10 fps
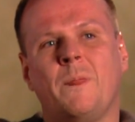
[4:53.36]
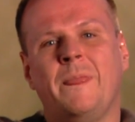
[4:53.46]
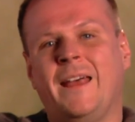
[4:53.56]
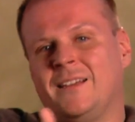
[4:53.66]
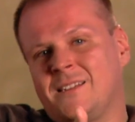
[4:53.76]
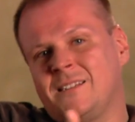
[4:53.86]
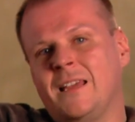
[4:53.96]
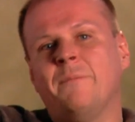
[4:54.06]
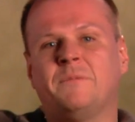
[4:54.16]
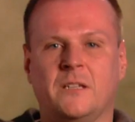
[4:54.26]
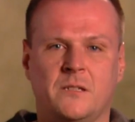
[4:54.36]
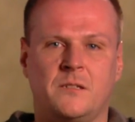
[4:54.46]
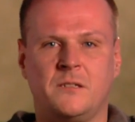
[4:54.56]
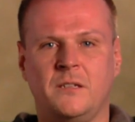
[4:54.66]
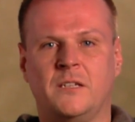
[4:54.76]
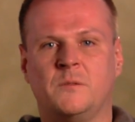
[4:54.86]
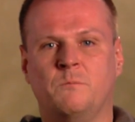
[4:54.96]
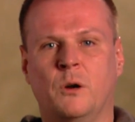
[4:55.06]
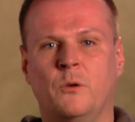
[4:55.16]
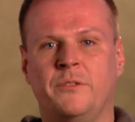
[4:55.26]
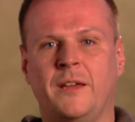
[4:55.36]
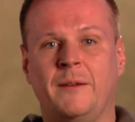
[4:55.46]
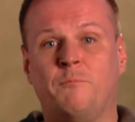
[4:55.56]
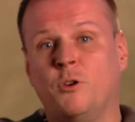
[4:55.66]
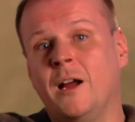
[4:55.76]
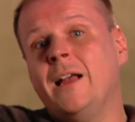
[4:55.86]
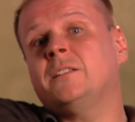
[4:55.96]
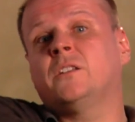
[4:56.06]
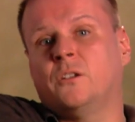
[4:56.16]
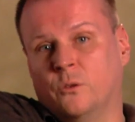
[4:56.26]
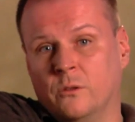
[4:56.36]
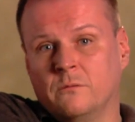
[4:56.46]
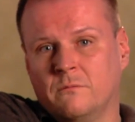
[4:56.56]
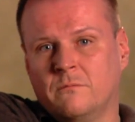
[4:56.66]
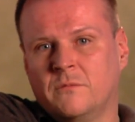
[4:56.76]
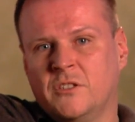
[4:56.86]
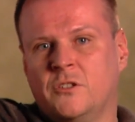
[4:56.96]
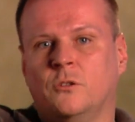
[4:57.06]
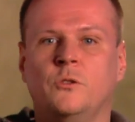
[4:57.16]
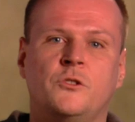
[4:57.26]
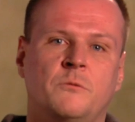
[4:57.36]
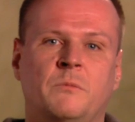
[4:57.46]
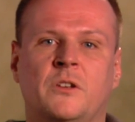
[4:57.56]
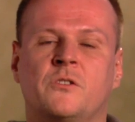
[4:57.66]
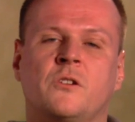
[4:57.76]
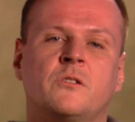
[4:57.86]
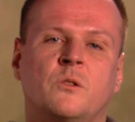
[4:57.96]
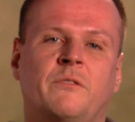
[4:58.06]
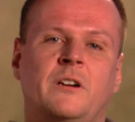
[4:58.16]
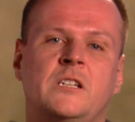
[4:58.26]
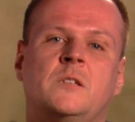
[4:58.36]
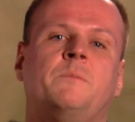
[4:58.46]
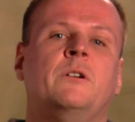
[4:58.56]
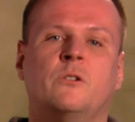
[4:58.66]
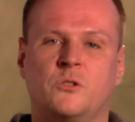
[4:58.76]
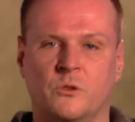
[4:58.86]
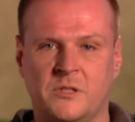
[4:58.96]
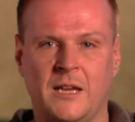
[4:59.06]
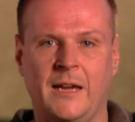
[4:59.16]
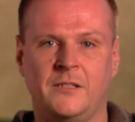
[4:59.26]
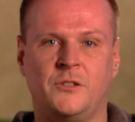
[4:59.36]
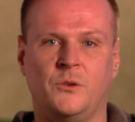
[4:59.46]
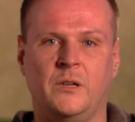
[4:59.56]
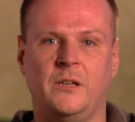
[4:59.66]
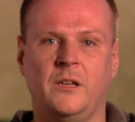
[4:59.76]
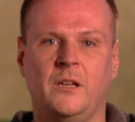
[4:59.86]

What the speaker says: That acceptance, it's both a practical solution, but there's also a very spiritual side to it.